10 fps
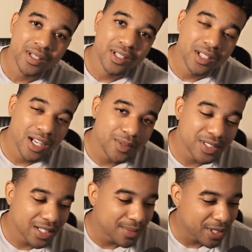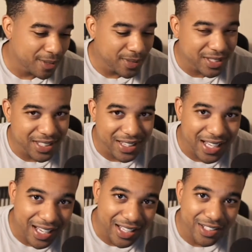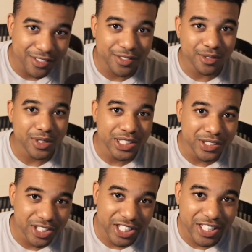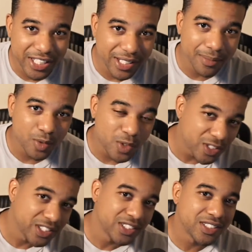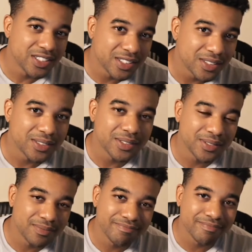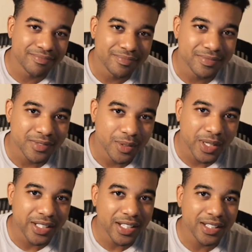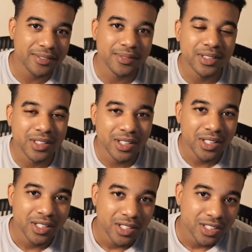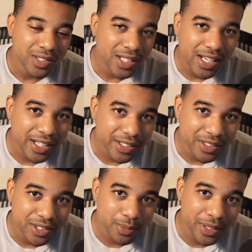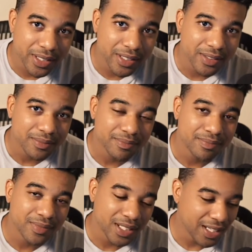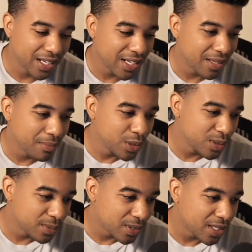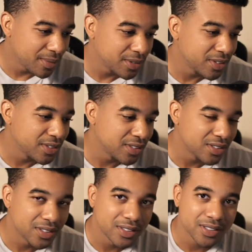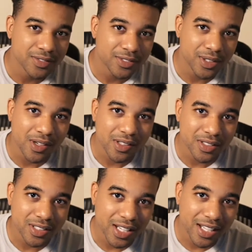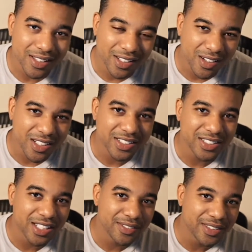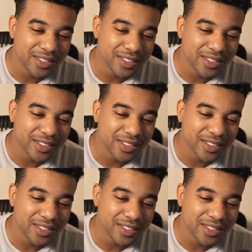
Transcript: I was like, I'm coming to the land of the real JDM warriors, so why not? So I got here to Japan, and I had multiple options for cars. I had the RX-7,